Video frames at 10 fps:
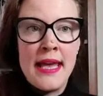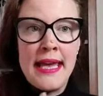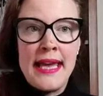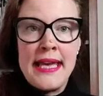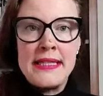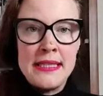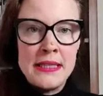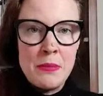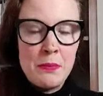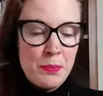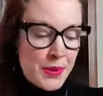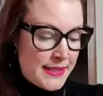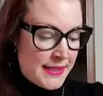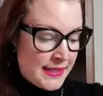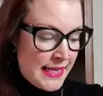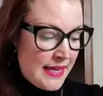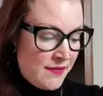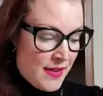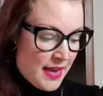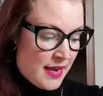is
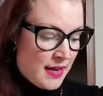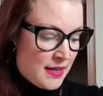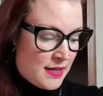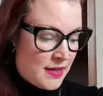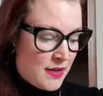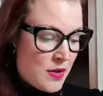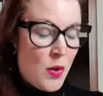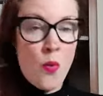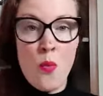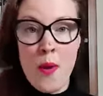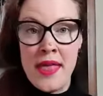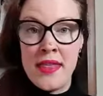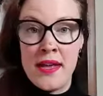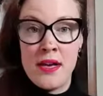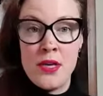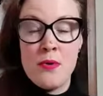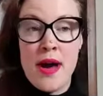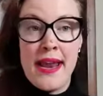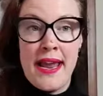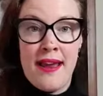perceiving whether you
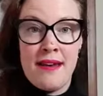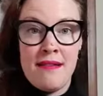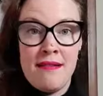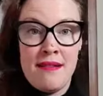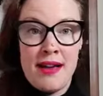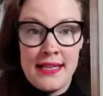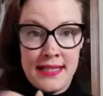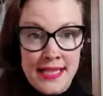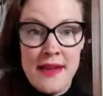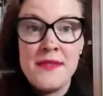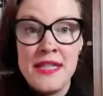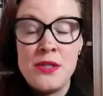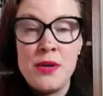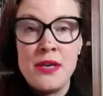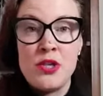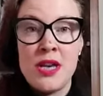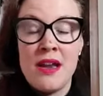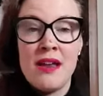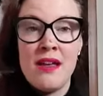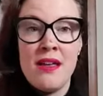are in a safe
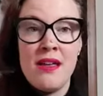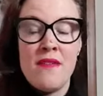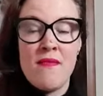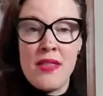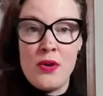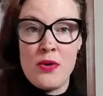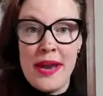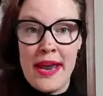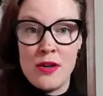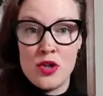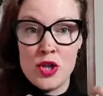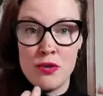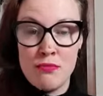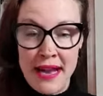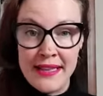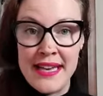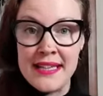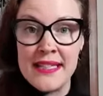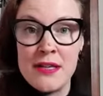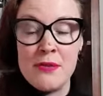situation, whether you are in threatening
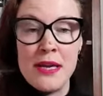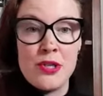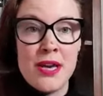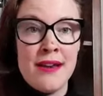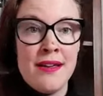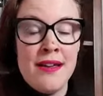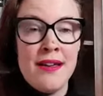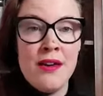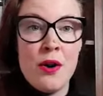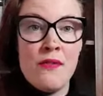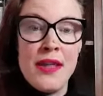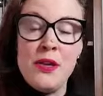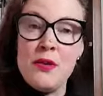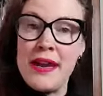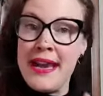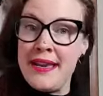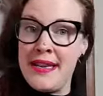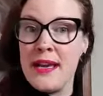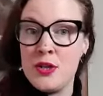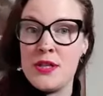situation, or whether you are in
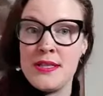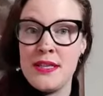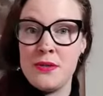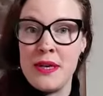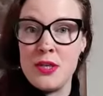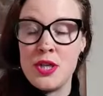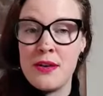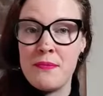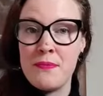dangerous situation.